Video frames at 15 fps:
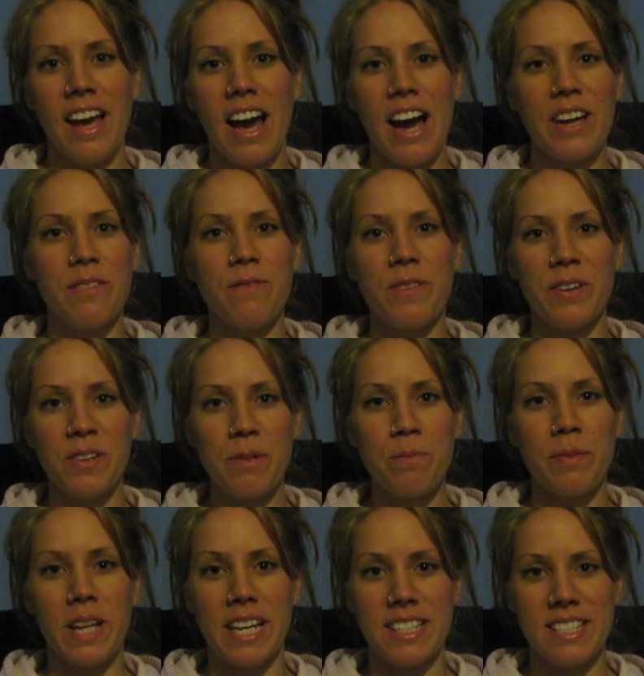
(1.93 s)
I am very
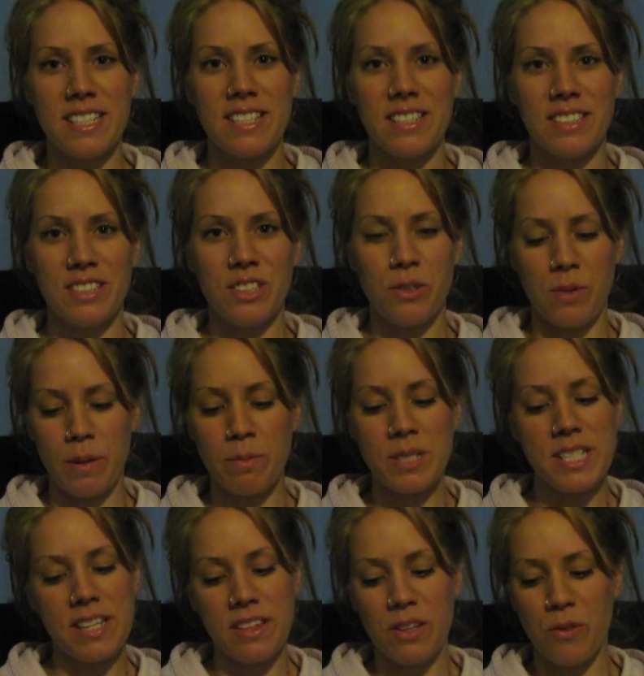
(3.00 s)
blessed to
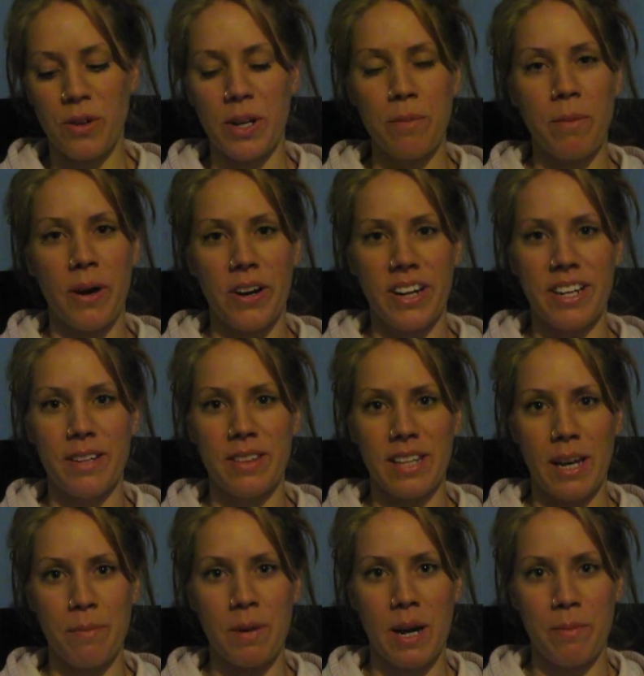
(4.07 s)
represent the Green Party in the
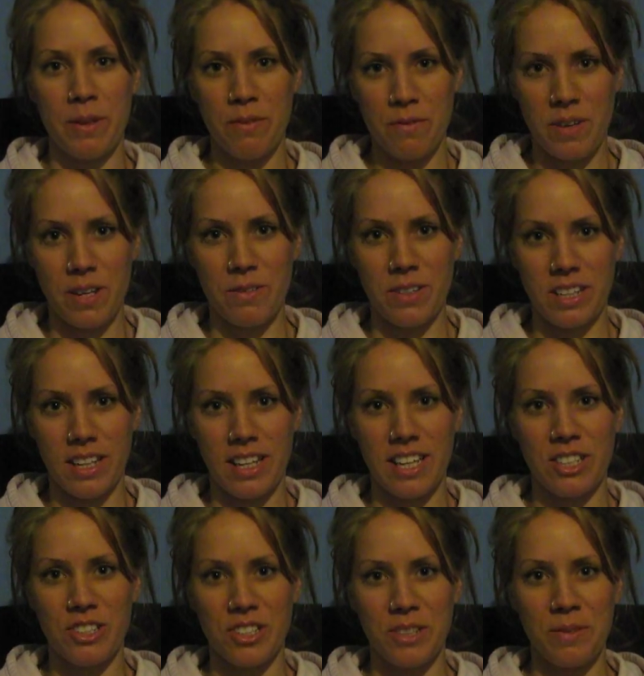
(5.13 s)
upcoming federal
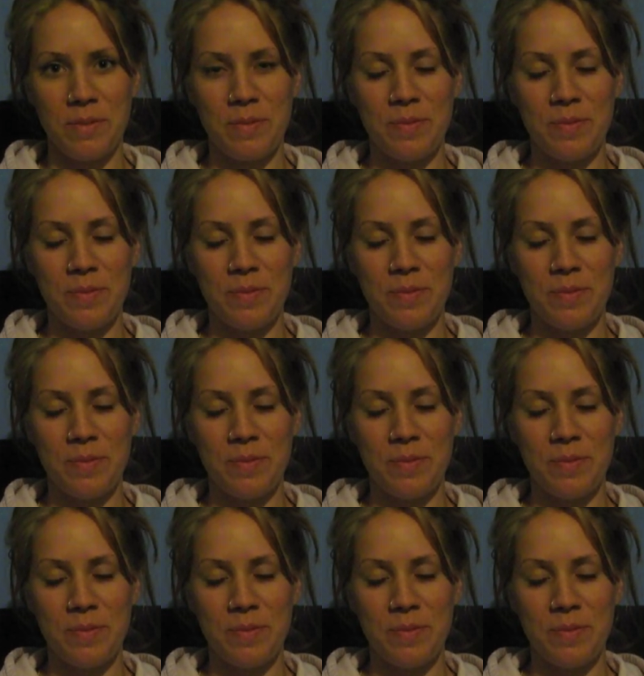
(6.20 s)
election.